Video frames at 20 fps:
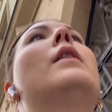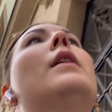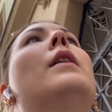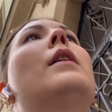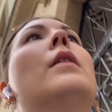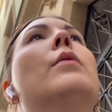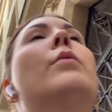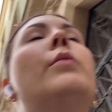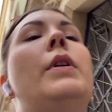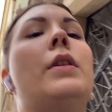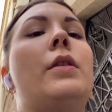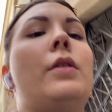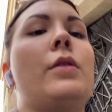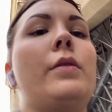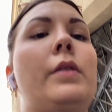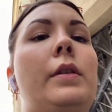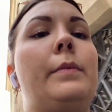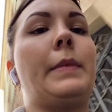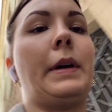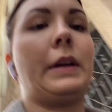and we are
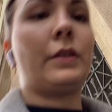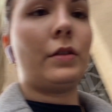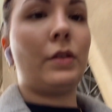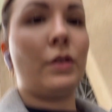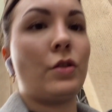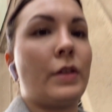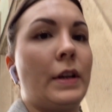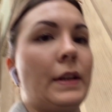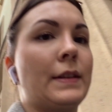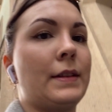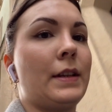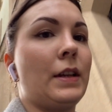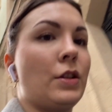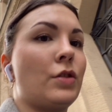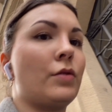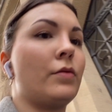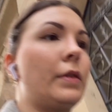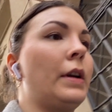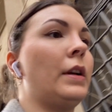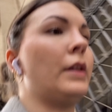going back to the train
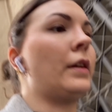station right